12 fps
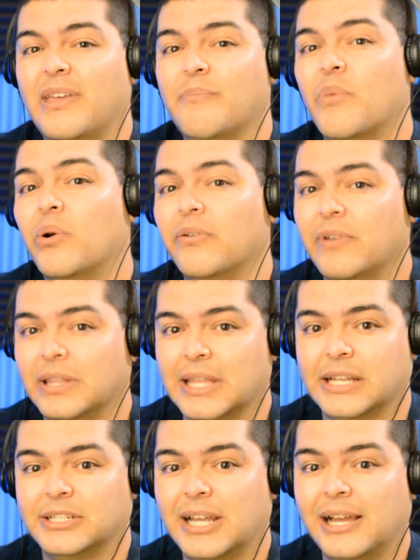motivate
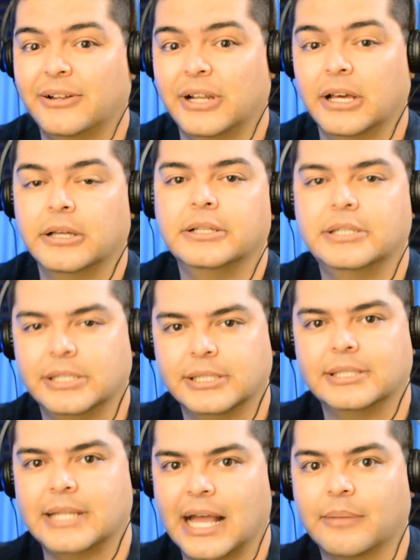that child to
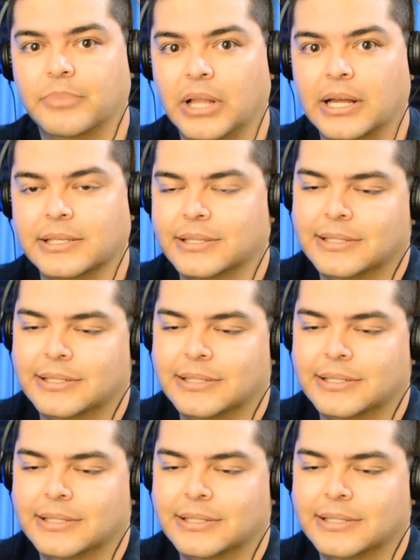stack blocks.